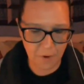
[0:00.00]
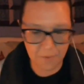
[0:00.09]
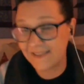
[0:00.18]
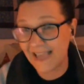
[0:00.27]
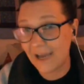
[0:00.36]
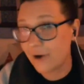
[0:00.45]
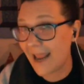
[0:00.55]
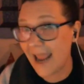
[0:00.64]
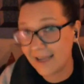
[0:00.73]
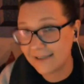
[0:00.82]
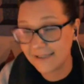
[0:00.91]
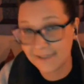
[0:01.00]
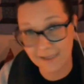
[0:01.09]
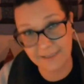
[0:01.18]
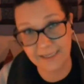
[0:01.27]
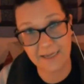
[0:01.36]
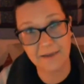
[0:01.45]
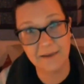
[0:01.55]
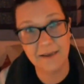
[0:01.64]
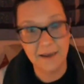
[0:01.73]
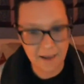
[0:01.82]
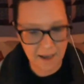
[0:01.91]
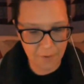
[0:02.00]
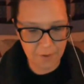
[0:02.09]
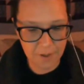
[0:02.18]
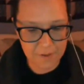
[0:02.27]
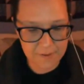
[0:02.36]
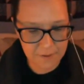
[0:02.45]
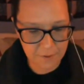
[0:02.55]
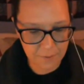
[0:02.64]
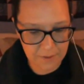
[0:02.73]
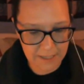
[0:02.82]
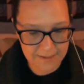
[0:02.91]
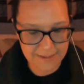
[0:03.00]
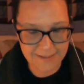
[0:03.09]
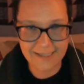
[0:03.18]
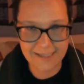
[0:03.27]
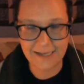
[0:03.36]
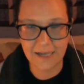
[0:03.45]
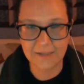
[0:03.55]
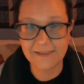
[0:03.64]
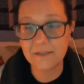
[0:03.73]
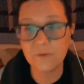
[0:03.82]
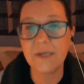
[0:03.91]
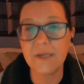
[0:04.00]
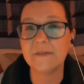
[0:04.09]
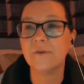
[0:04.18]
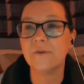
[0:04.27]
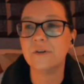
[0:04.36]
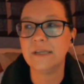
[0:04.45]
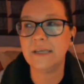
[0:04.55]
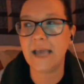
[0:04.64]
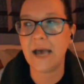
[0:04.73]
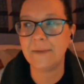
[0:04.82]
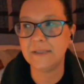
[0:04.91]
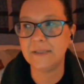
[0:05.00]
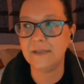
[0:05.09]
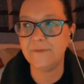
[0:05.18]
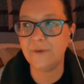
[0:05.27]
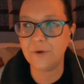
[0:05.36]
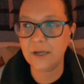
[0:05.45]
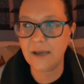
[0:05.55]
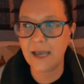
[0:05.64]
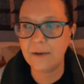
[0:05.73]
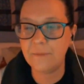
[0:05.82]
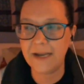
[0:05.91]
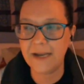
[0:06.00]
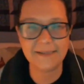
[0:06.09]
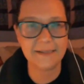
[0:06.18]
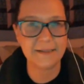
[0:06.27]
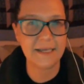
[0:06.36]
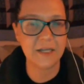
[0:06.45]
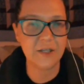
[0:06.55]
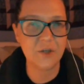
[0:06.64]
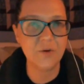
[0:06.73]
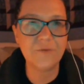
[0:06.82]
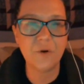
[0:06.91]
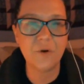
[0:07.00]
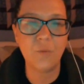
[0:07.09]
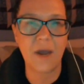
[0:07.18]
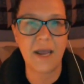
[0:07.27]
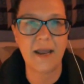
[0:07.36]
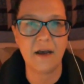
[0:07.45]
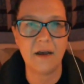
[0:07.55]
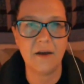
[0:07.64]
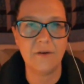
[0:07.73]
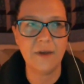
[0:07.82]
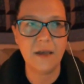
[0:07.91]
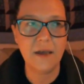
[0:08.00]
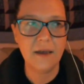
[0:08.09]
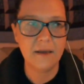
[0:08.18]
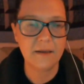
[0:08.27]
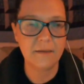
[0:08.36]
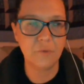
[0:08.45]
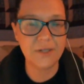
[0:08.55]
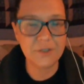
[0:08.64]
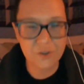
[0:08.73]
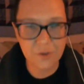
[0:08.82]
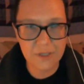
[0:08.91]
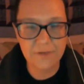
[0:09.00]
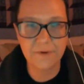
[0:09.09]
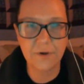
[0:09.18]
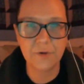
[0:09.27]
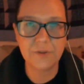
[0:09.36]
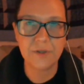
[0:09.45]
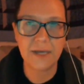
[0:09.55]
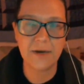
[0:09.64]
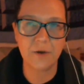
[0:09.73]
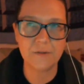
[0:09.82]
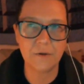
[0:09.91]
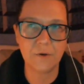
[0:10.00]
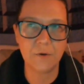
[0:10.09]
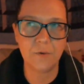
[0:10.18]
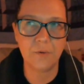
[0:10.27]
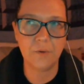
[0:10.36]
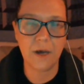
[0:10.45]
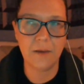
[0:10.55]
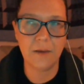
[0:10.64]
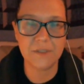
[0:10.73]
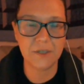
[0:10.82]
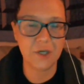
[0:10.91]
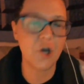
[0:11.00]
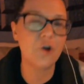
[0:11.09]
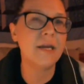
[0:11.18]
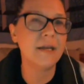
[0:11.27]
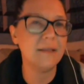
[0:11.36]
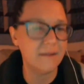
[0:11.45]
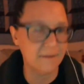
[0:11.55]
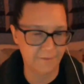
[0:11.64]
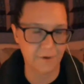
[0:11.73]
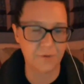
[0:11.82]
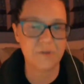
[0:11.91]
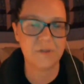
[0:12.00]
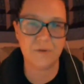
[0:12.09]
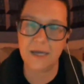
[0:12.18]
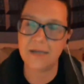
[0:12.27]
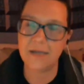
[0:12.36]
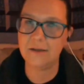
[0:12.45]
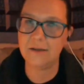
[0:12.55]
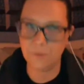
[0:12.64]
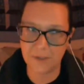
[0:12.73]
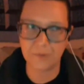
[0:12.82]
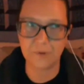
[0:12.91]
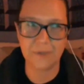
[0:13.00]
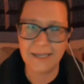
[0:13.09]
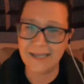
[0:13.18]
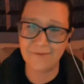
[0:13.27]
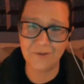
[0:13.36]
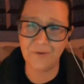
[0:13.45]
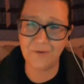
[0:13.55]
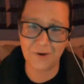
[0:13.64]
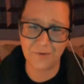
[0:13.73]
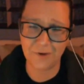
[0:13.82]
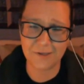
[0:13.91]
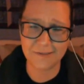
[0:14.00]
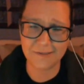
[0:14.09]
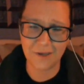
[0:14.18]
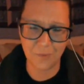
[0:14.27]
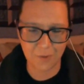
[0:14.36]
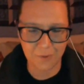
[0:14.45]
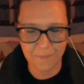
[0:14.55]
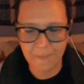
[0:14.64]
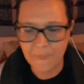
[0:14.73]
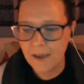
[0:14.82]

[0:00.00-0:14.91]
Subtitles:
Saturday and Sunday. I would also like to see 6 weeks of early absentee voting and basically a uniform way of registering to vote and also securing the vote so that, you know, people, even though voting fraud's not a problem,